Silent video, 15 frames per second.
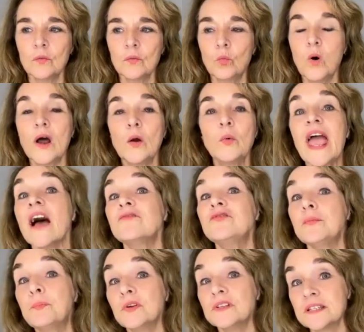what we
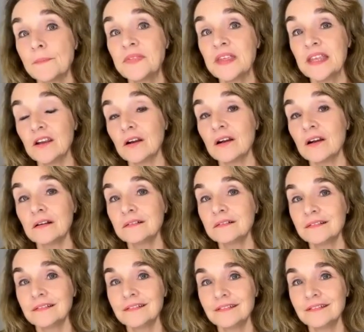have to put something here.
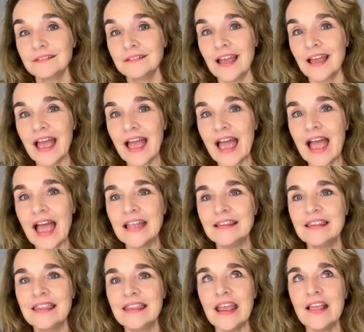
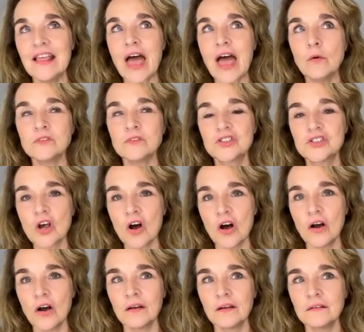And that
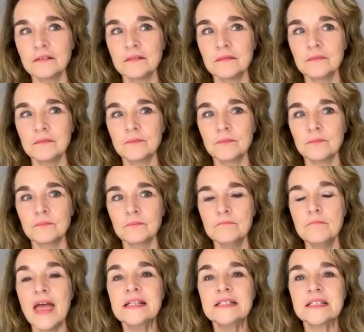song
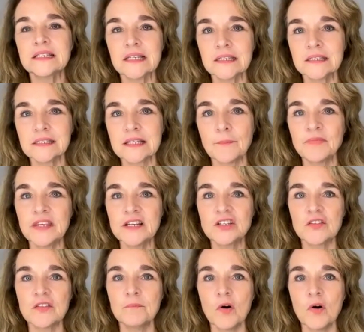meant something
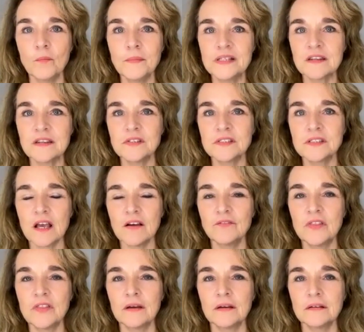to the moments of
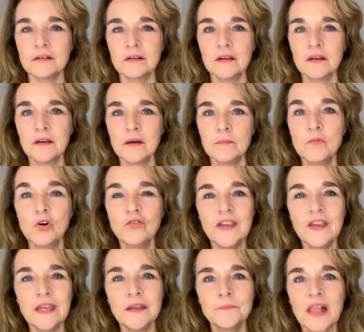the
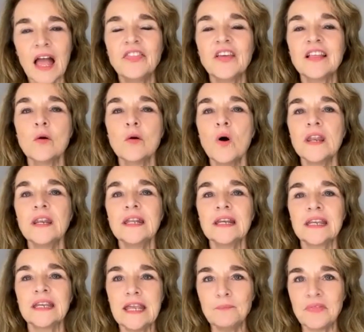movie. I think they wanted
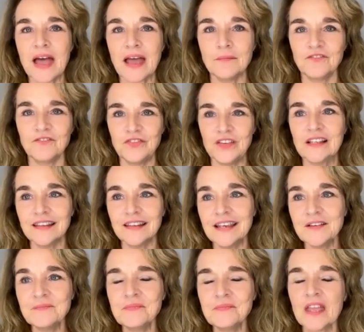to keep that
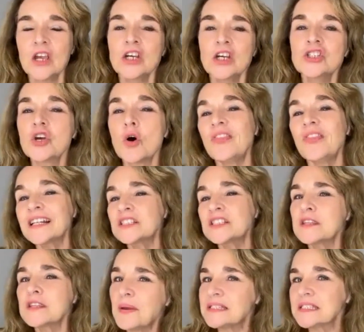feeling. So
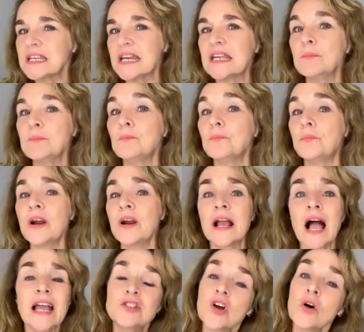that's the best I can
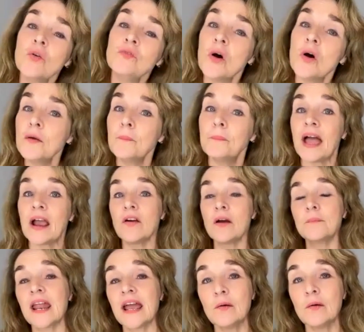bring. I don't know the
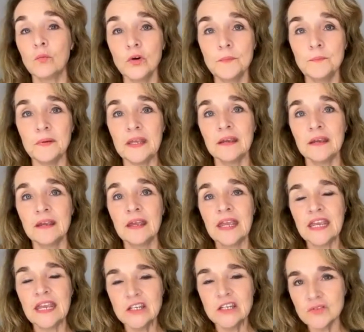background, but I would be
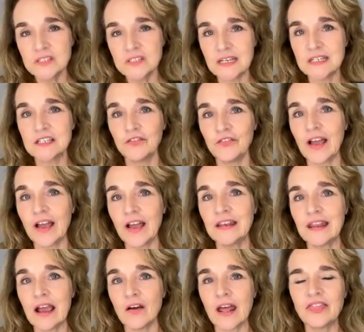interested to
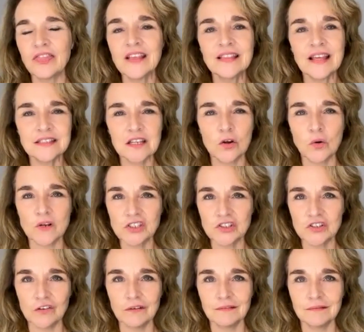find out. I think that's a
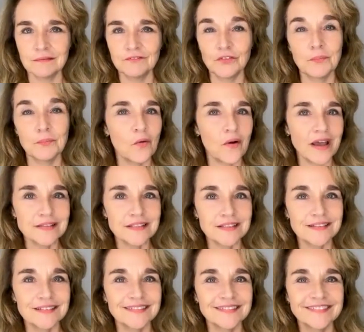question for
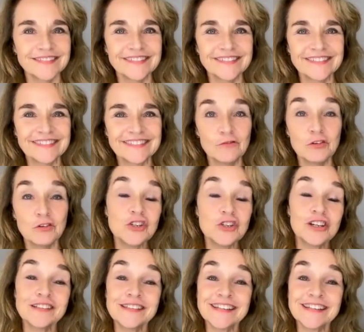Boaz, which
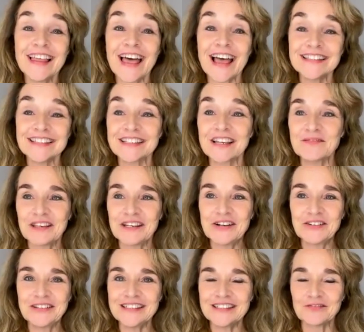you could still ask him, you
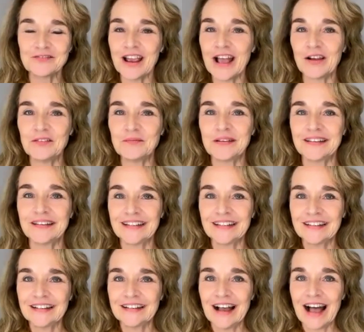know, he's around. But
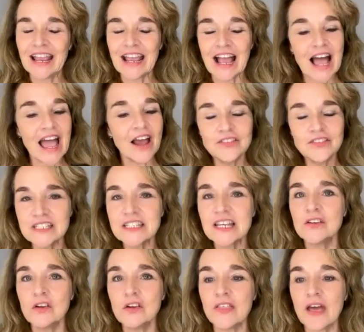I have to
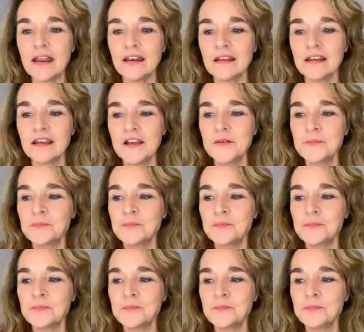tell you that